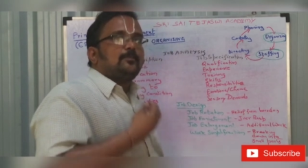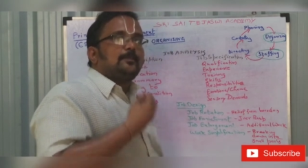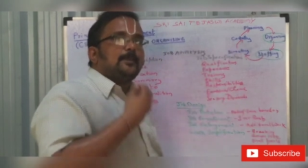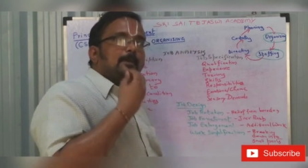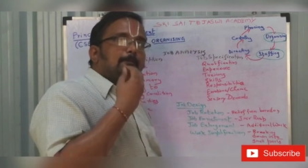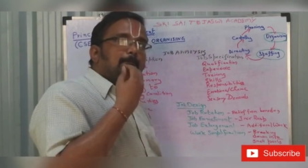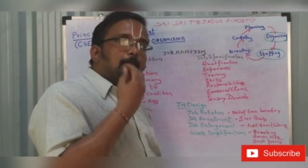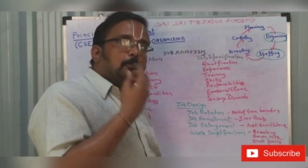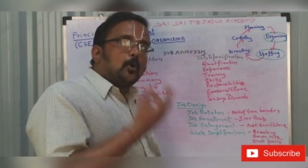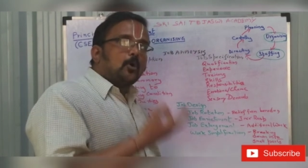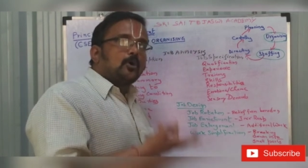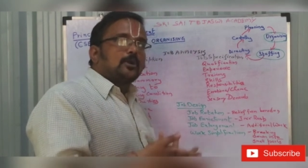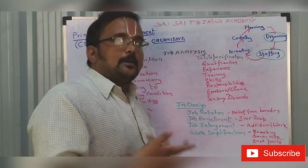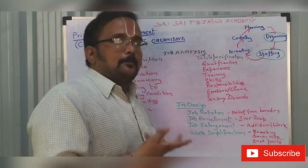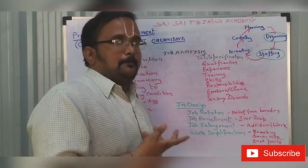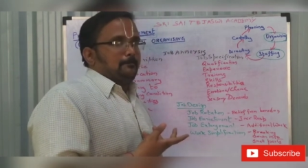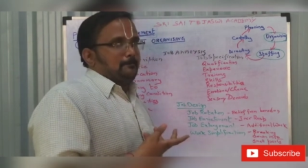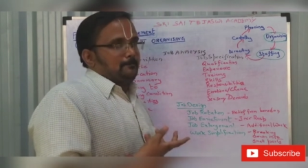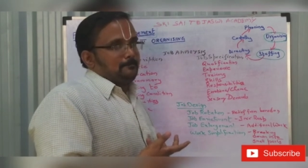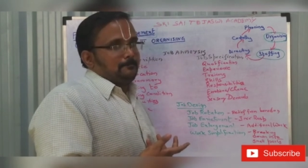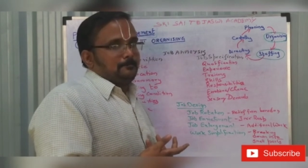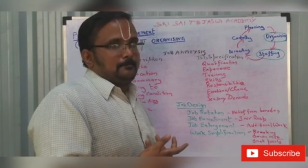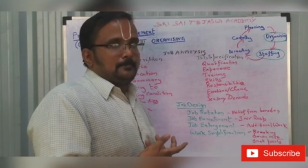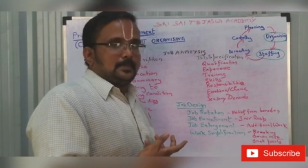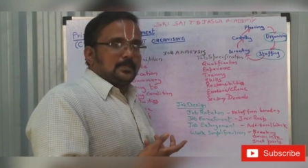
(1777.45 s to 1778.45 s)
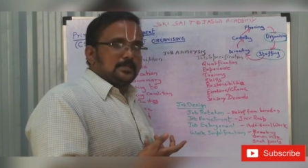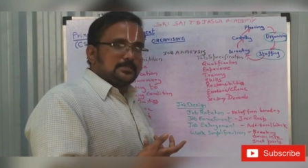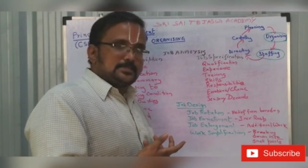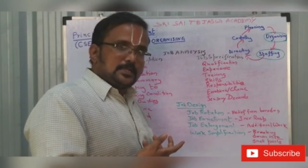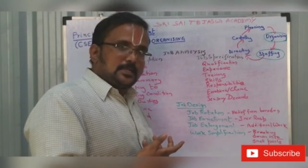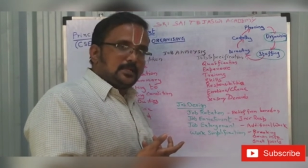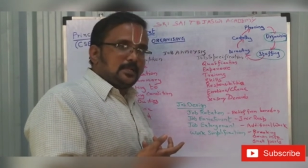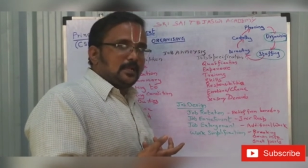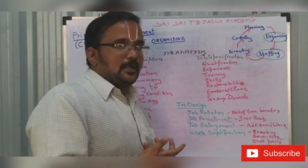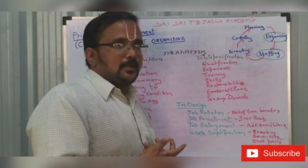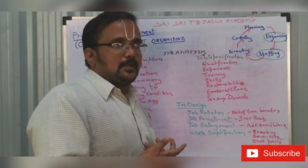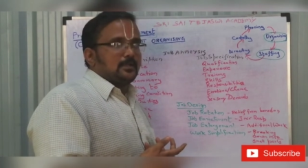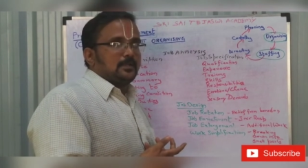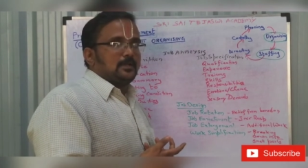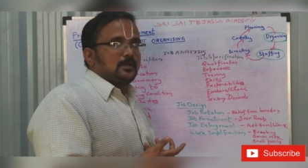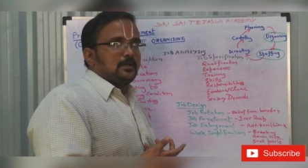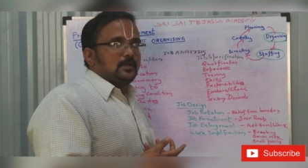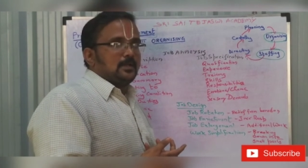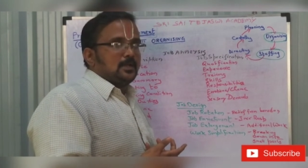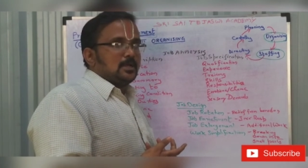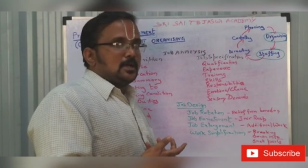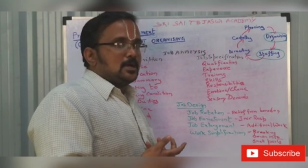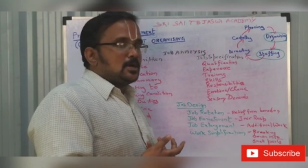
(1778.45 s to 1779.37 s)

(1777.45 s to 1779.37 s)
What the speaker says: There will be a boredom. Is it not?